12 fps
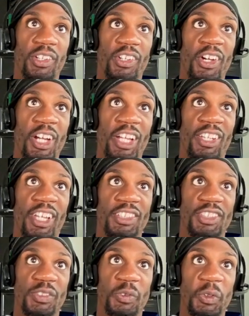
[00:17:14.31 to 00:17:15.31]
All right,
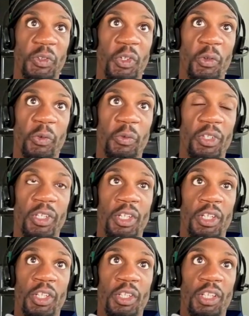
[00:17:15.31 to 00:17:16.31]
Lex,
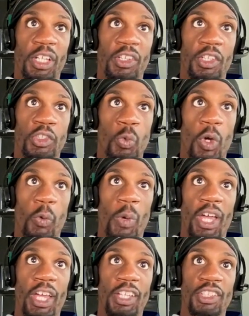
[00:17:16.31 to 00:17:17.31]
at this
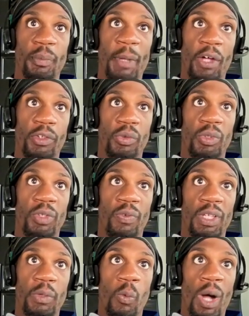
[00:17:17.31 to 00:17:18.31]
runway, it's about 3
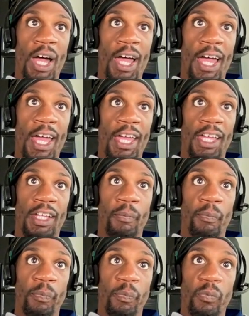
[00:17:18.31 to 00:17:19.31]
feet wide
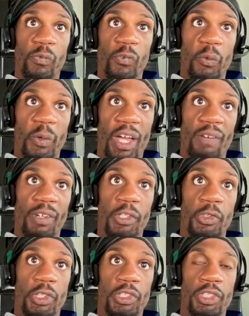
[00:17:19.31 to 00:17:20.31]
and we have
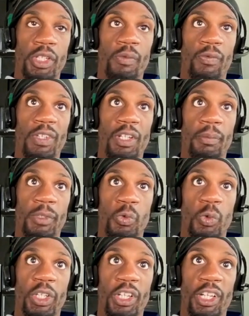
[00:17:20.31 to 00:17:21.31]
110 feet in
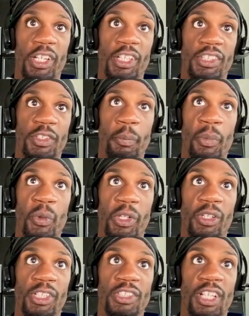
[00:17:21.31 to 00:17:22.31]
between us. The board
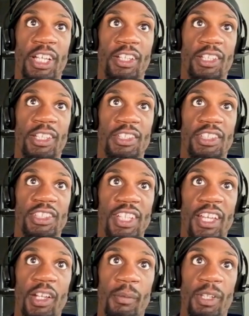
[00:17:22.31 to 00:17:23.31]
looks like this. The
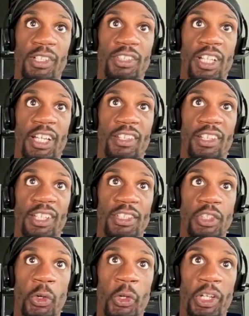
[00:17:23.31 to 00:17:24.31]
stadium looks like
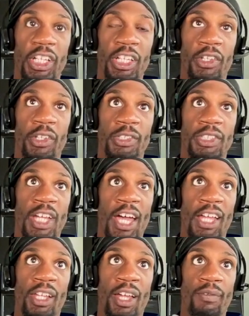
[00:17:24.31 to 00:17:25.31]
this. On either
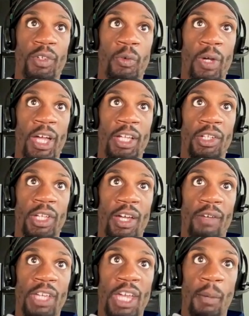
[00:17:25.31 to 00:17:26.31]
side, left and right, you
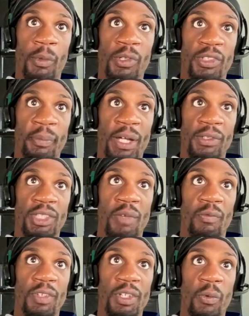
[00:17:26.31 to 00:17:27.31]
have cameras about
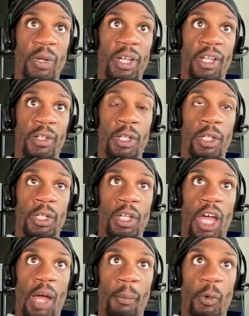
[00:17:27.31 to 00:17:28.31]
10 feet away.
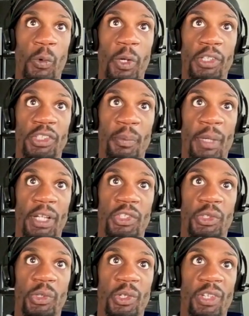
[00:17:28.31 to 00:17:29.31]
I'm going to make
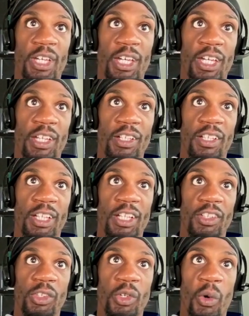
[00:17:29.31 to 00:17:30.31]
sure that
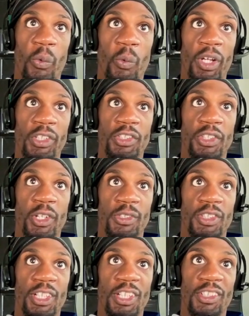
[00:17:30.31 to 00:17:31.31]
you don't run into those
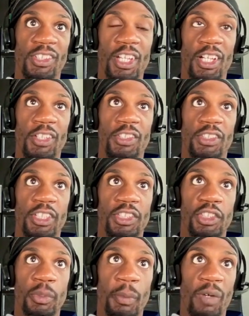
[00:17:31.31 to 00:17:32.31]
things. Just
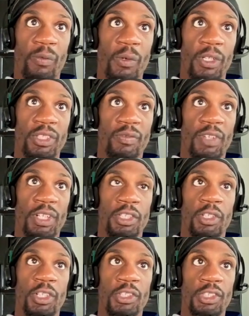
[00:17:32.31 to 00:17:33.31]
listen to my voice. If I
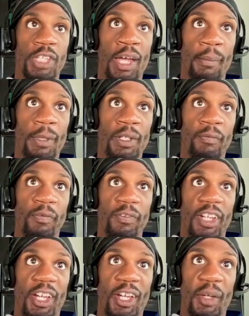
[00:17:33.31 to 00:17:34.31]
tell you to stop,
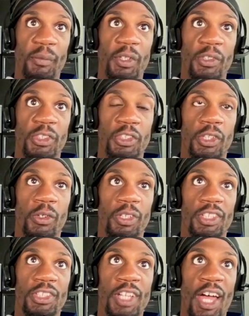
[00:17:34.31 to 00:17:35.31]

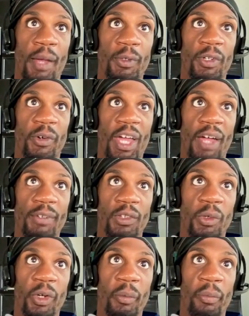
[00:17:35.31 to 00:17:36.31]
slowly stop. You don't have to
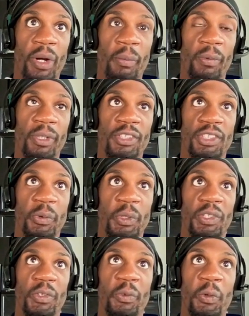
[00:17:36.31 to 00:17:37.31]
do it abruptly. So
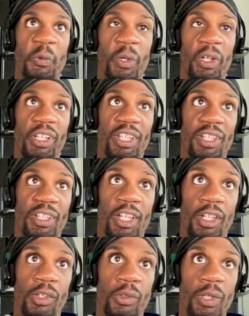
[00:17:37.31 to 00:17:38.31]
we really
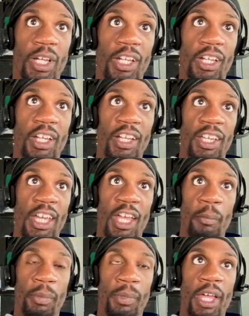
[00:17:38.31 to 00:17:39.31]
created a
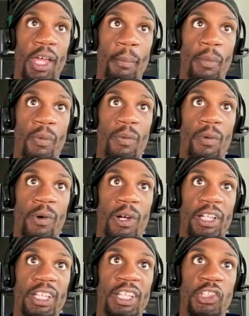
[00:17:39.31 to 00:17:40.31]
game plan
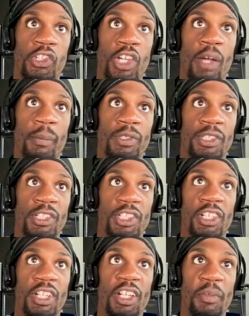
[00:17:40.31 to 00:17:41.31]
before each
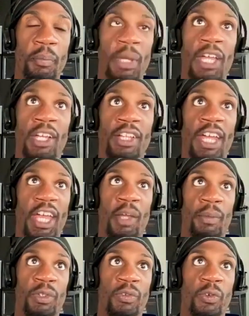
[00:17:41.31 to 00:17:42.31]
competition and painted that
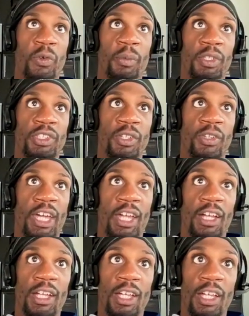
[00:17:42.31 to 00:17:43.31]
image for me so
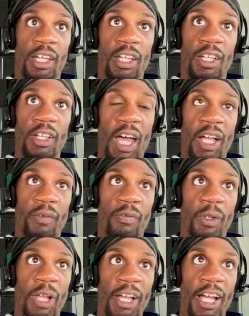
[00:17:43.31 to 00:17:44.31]
that I could
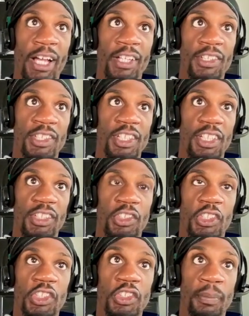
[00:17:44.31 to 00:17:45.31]
feel like I could see it
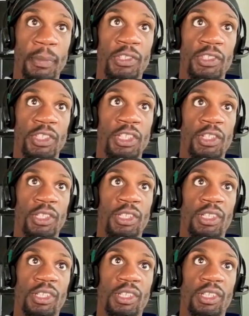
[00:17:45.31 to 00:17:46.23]
just as much as he could.